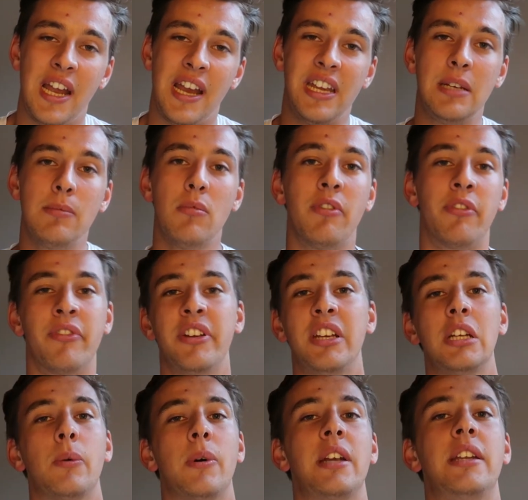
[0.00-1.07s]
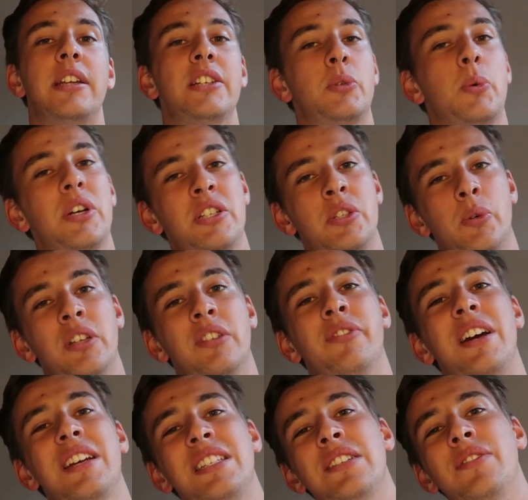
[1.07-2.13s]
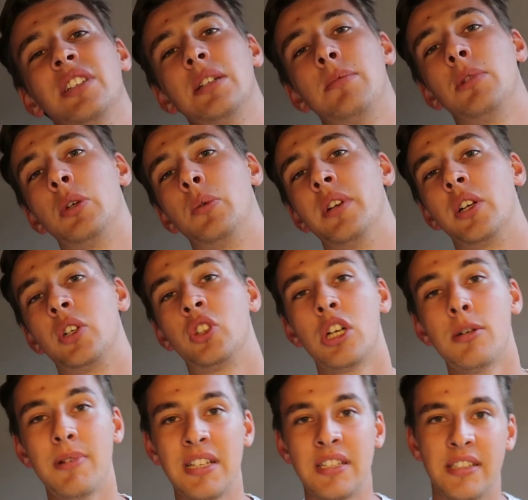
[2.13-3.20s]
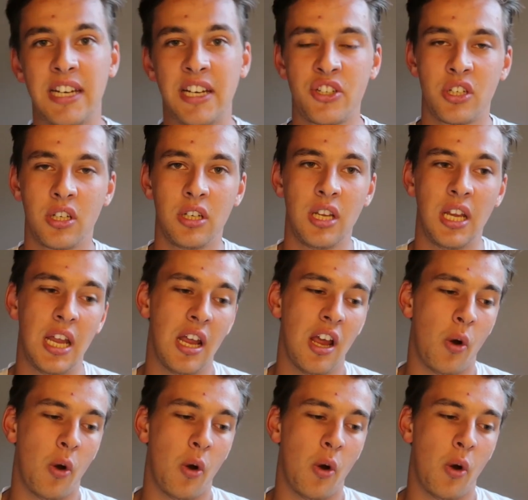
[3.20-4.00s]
Any more video ideas, questions, or advice, leave it down below in the comment section.